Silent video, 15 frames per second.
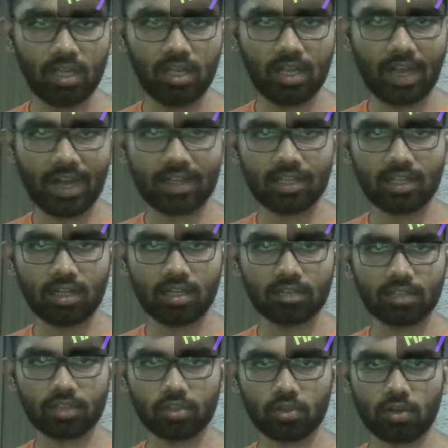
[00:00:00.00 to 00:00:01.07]
at
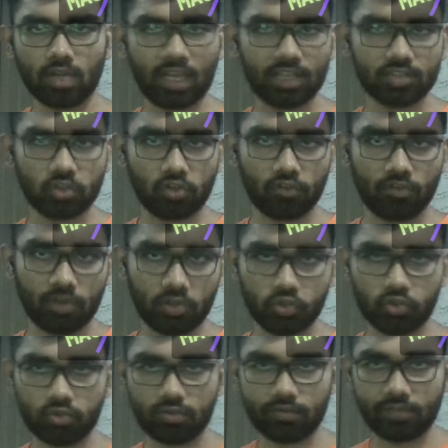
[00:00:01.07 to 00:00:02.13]
6 o'clock I sort of
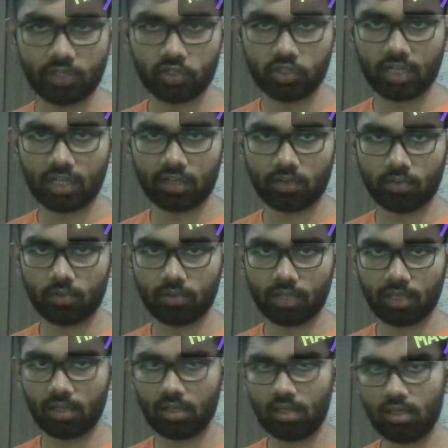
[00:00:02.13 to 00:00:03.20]
finished writing the whole thing.